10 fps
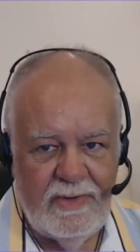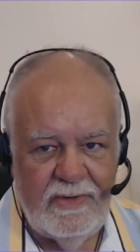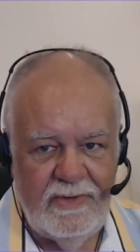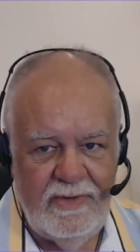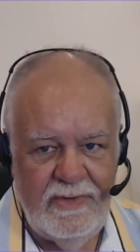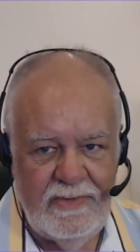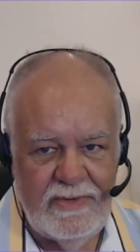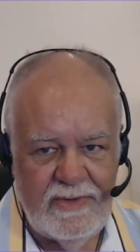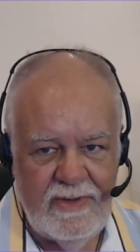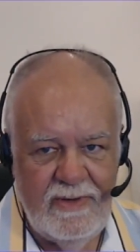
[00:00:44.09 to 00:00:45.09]
to
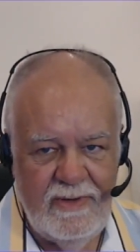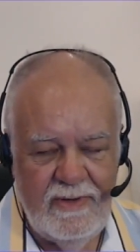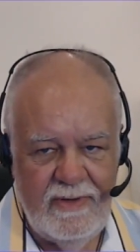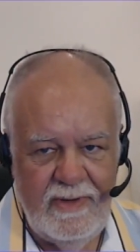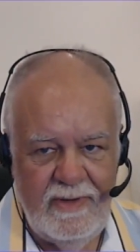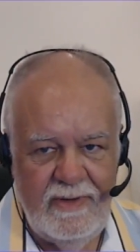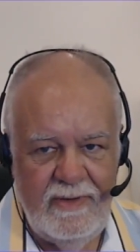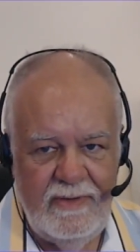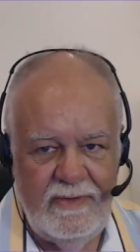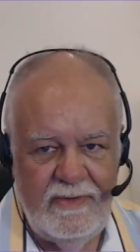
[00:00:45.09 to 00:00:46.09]
use the
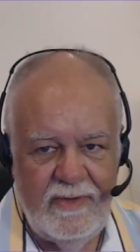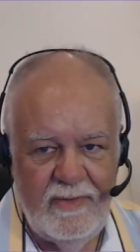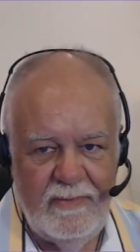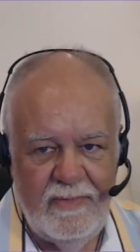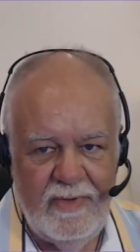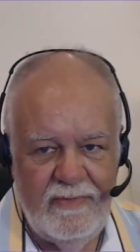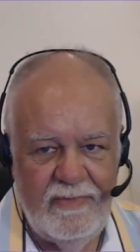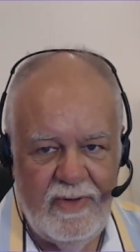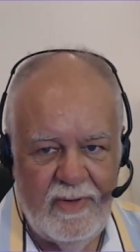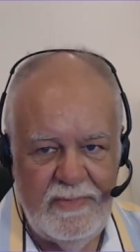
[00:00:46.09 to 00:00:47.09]
term of
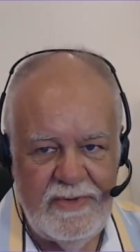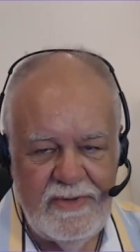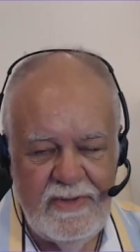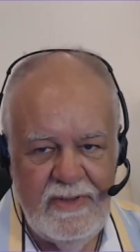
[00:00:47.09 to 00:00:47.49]
Hobbes.